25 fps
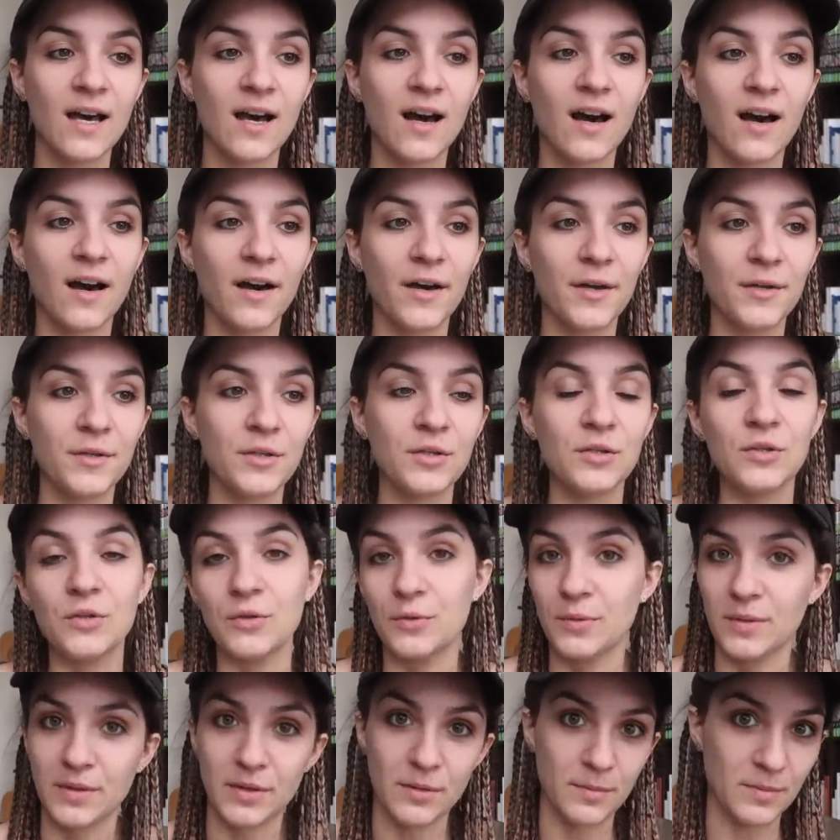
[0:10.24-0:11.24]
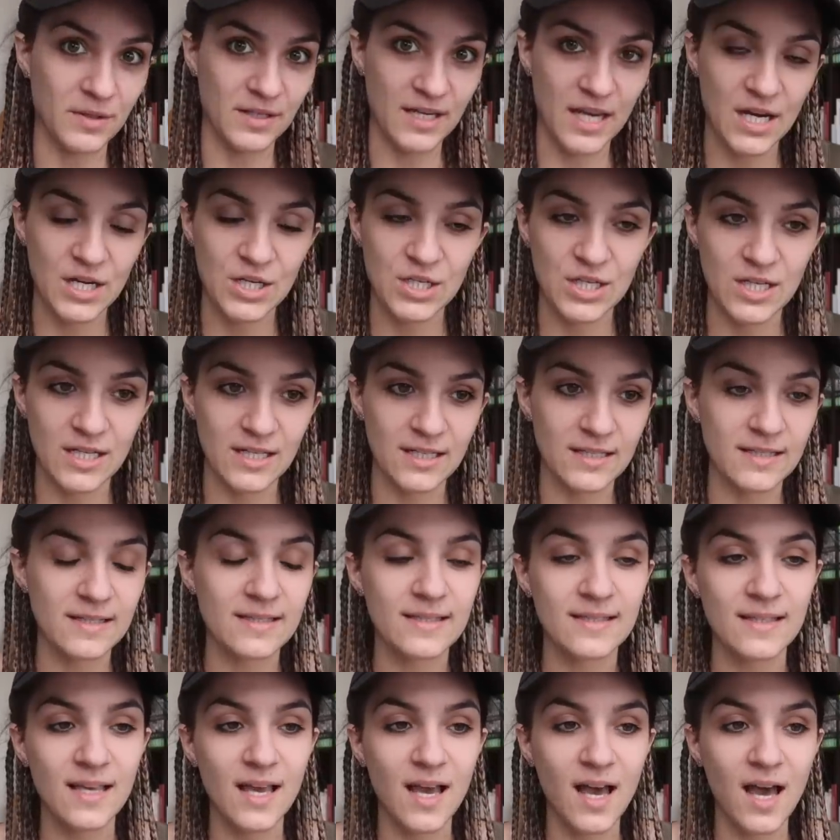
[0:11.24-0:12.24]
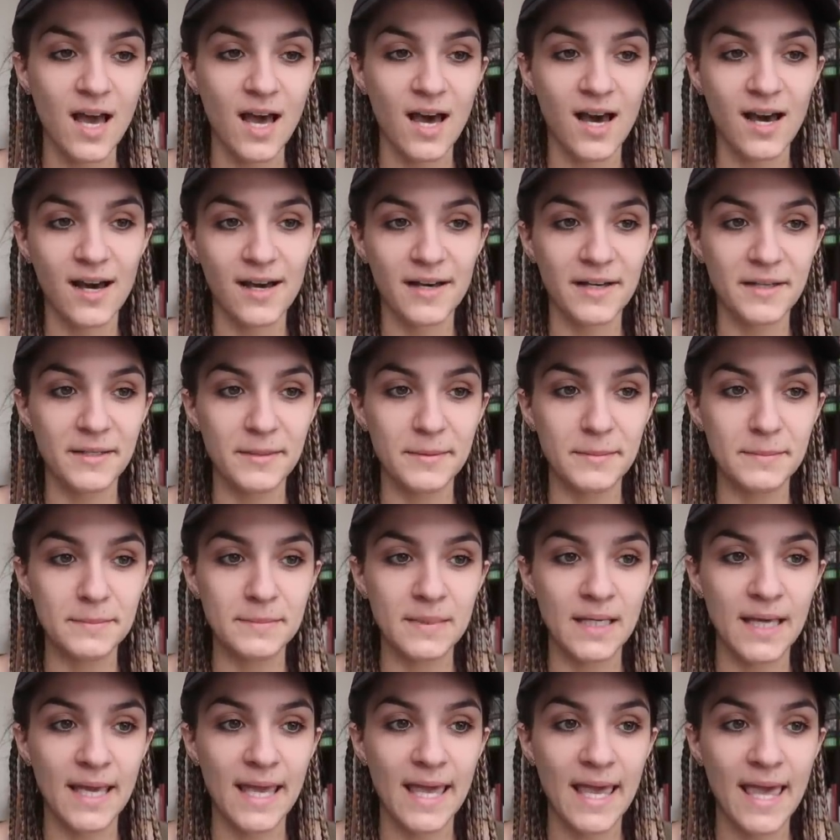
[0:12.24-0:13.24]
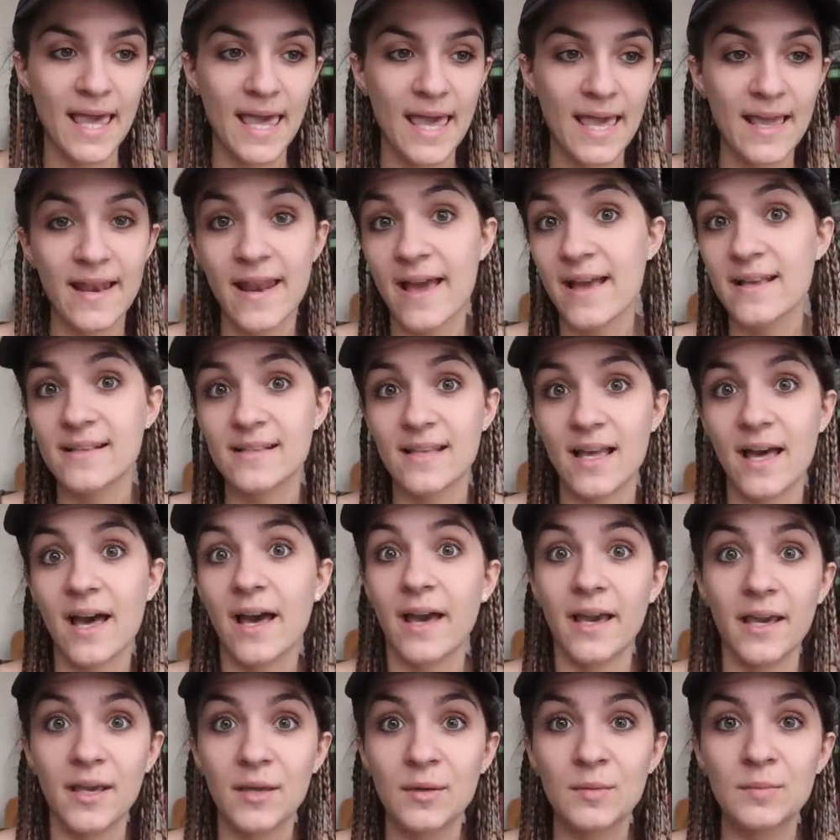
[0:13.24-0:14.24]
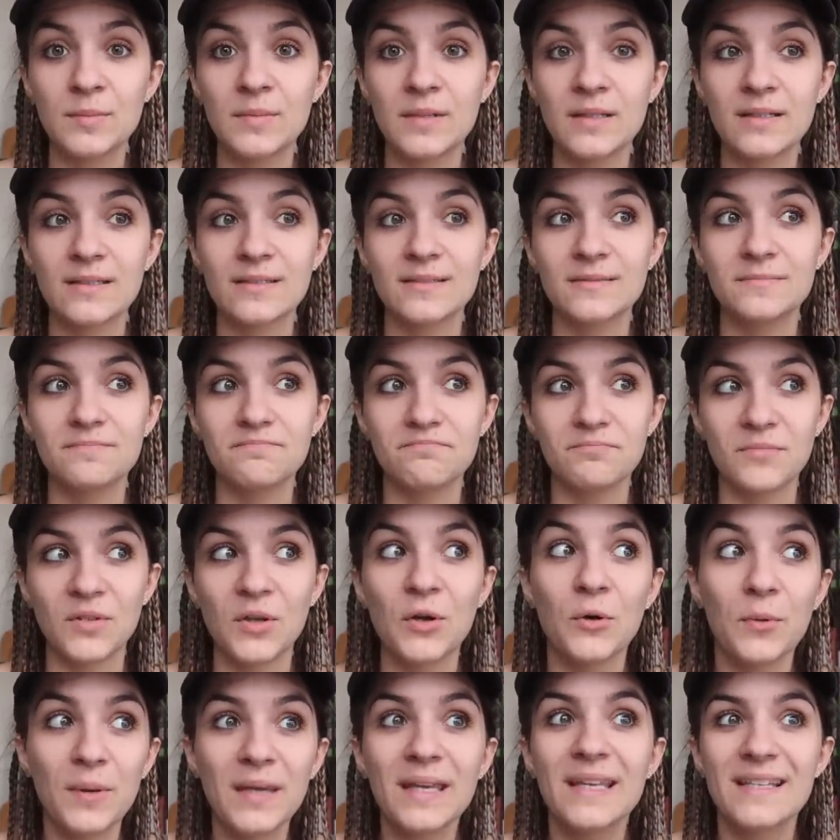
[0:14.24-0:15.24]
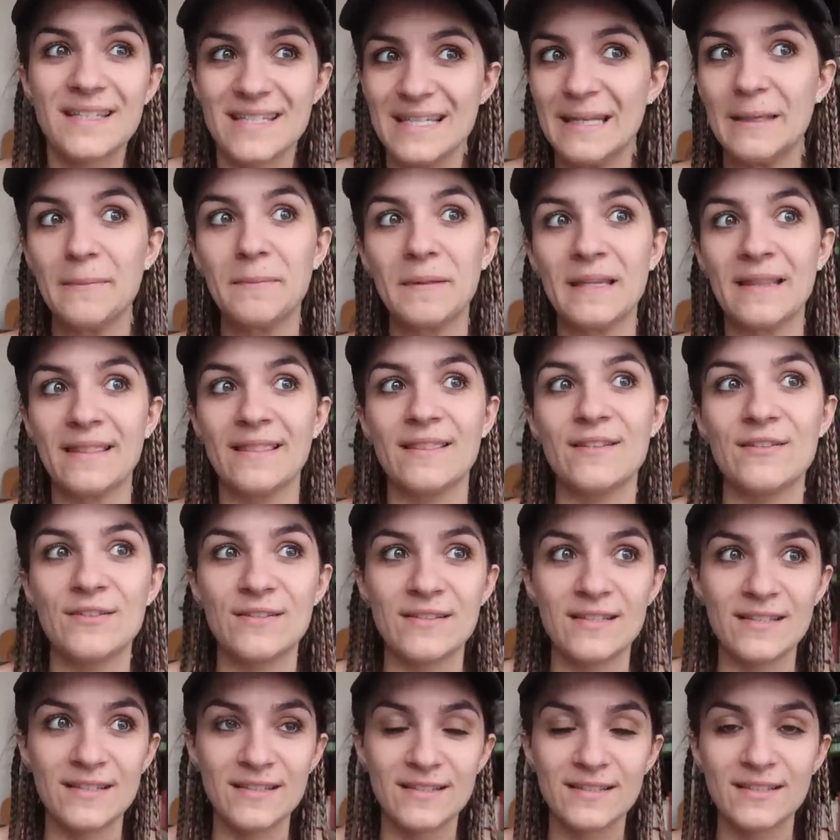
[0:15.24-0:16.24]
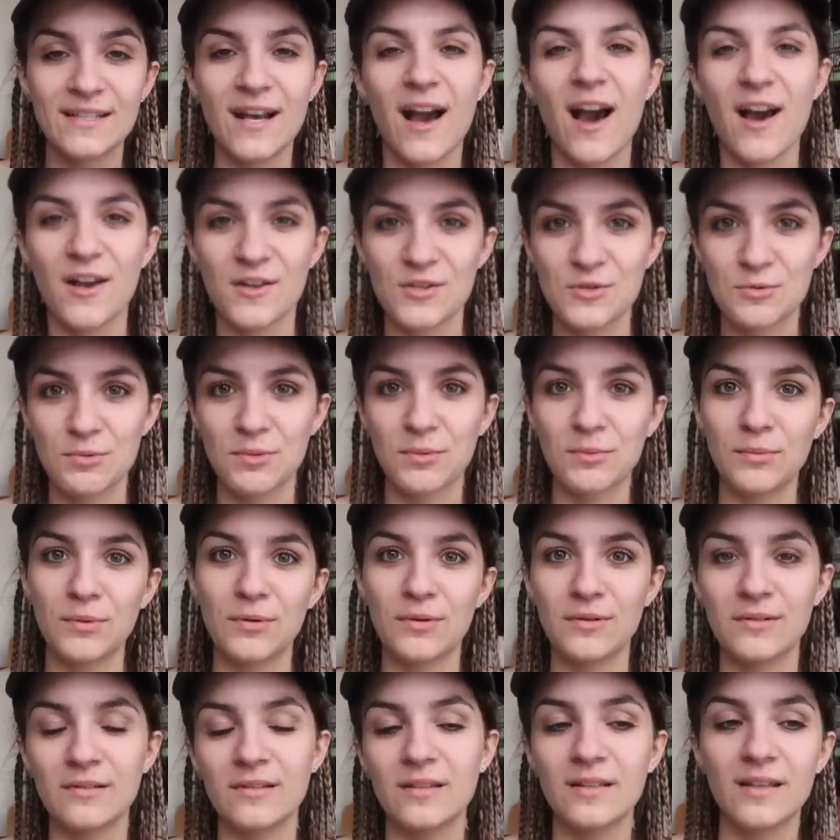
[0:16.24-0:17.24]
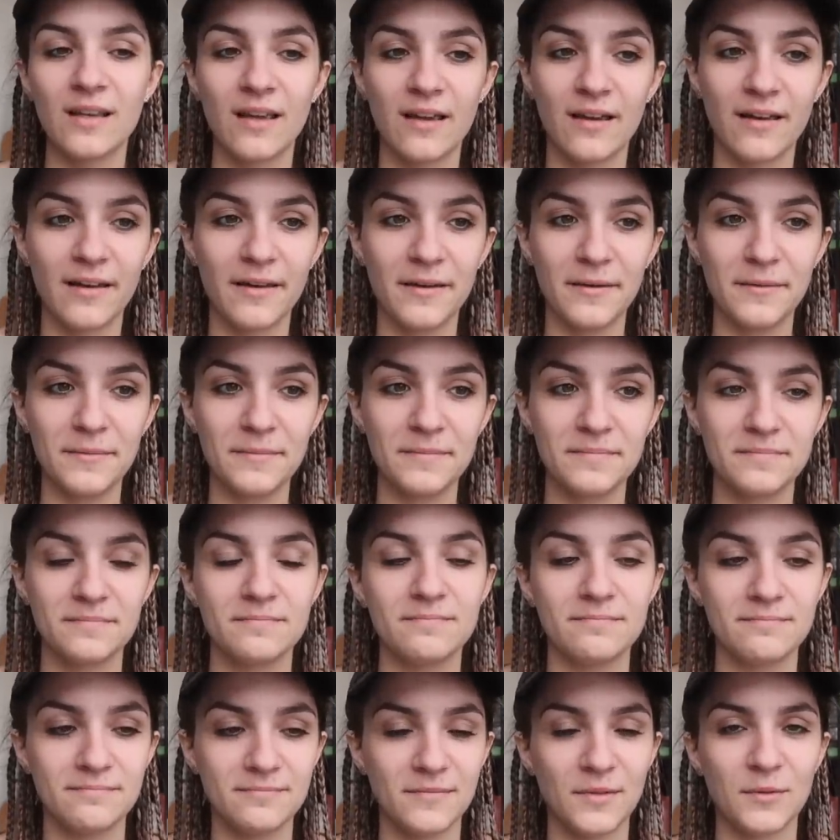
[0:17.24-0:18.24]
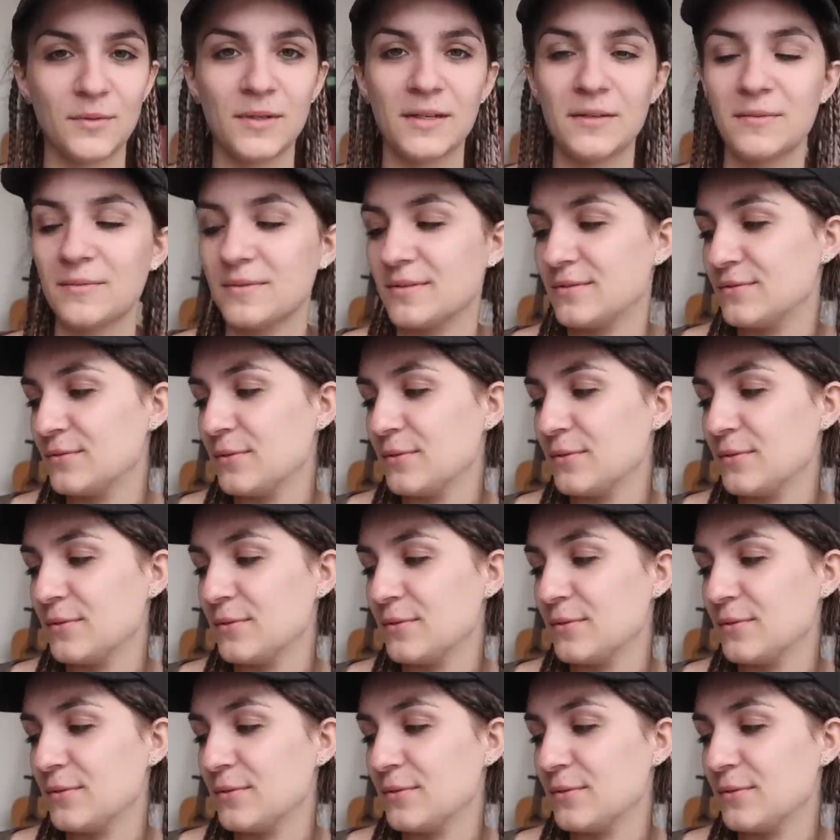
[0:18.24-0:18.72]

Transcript: recommendations. And as I'm going deep into this country world, I thought that